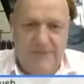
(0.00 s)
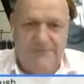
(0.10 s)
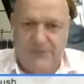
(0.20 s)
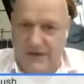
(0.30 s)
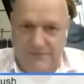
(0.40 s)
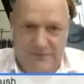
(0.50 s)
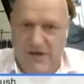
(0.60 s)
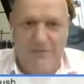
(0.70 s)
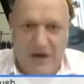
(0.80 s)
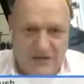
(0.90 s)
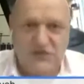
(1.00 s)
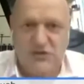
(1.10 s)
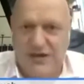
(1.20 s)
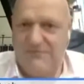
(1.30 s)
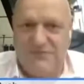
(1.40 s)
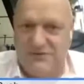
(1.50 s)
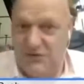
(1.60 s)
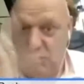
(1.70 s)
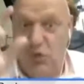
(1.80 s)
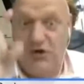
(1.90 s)
amongst one of
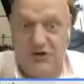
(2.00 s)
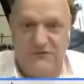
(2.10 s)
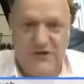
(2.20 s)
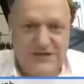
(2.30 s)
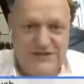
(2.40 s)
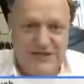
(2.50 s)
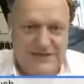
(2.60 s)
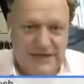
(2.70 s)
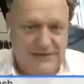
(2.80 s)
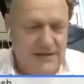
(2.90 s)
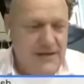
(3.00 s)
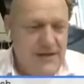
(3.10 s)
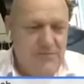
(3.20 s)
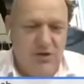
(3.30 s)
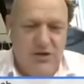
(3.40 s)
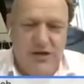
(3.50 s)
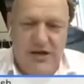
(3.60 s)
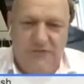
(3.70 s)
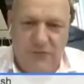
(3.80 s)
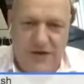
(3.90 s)
the things that it does. But if we
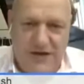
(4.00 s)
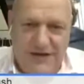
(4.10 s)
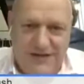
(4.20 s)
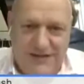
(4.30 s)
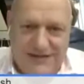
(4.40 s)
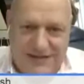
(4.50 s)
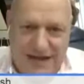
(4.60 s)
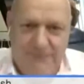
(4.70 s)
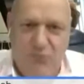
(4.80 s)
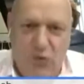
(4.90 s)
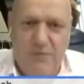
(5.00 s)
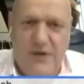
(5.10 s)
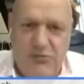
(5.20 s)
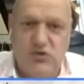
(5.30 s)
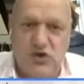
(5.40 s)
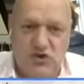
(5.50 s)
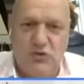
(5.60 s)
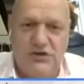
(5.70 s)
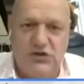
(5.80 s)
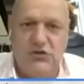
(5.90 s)
can get more people to join
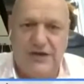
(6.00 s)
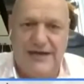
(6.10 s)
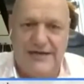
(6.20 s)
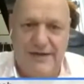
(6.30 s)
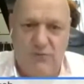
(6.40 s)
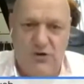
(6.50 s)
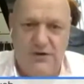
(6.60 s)
Zooko Ad Network,